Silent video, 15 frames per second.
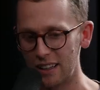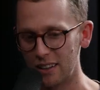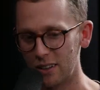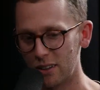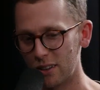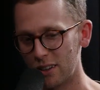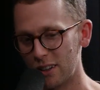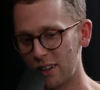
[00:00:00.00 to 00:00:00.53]

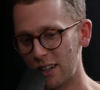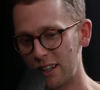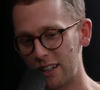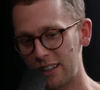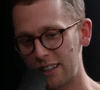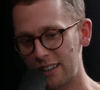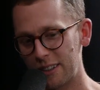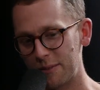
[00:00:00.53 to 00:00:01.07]
Oh,
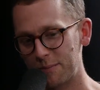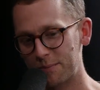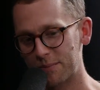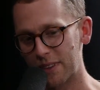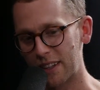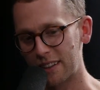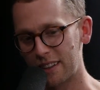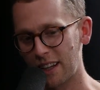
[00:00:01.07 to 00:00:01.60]

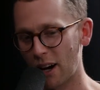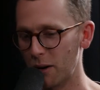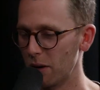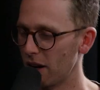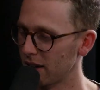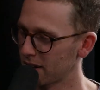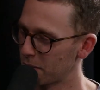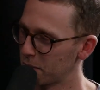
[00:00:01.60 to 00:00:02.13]

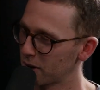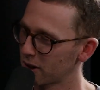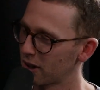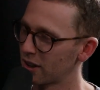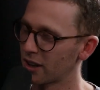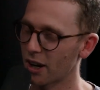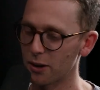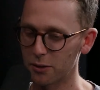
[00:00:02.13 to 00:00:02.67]
yeah, I'm not
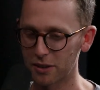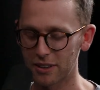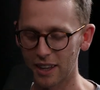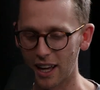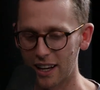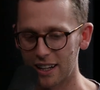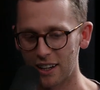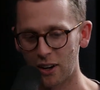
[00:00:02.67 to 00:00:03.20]
going to go with
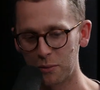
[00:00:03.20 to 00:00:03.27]
that.